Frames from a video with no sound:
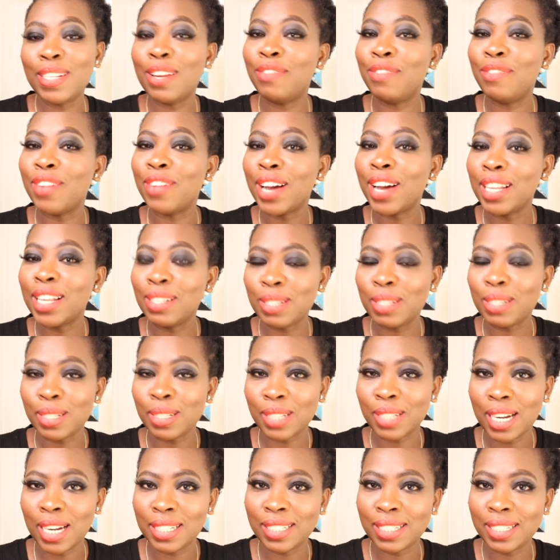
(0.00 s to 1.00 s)
Don't forget to
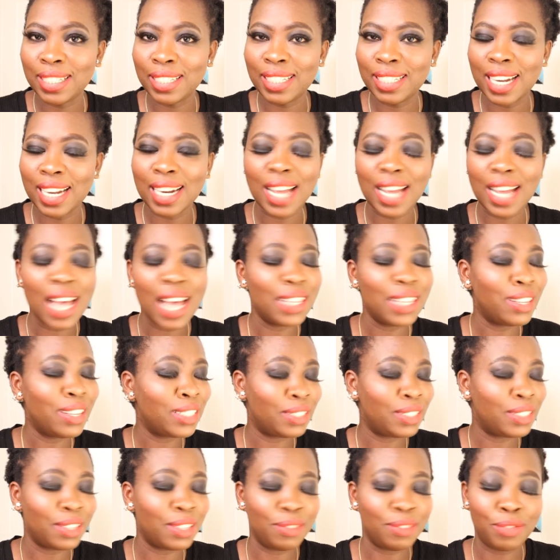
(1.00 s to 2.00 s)
subscribe to this channel and don't
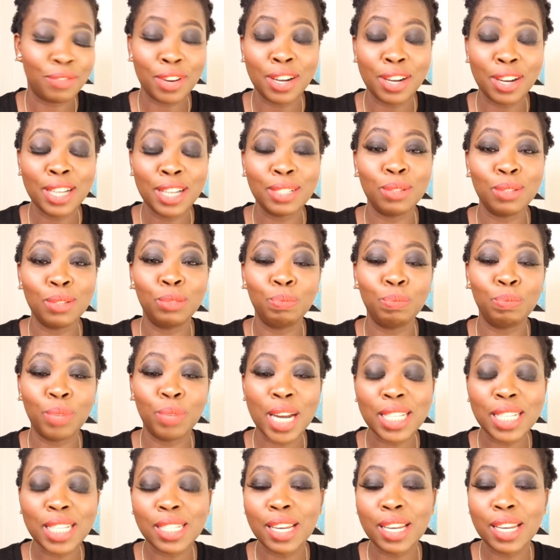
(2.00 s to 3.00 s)
forget to
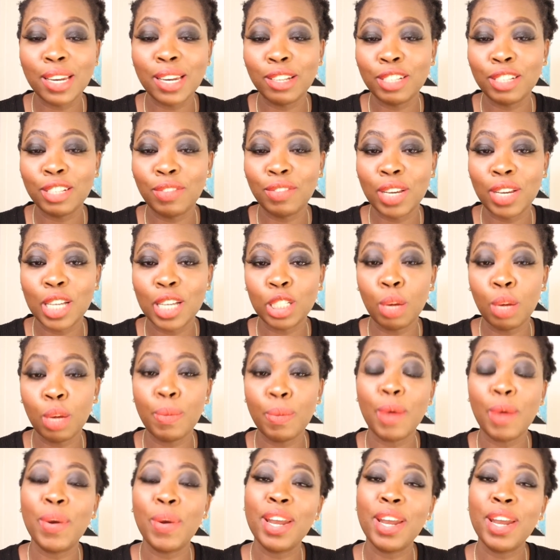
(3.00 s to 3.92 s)
press the notification bell.